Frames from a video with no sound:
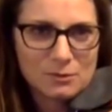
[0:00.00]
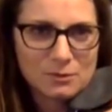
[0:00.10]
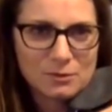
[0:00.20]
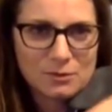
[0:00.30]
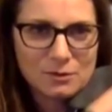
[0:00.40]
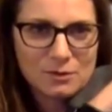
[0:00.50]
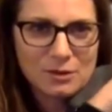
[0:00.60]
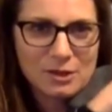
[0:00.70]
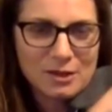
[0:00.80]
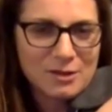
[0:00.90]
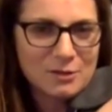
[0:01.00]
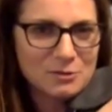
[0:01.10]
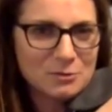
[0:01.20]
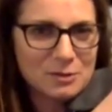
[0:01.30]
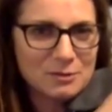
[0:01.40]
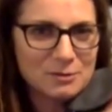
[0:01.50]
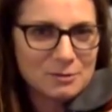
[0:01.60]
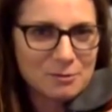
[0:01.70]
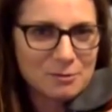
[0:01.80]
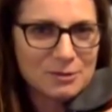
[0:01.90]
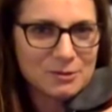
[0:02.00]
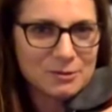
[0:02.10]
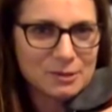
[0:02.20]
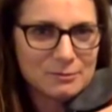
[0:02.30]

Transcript: You gotta talk to me while you're doing it.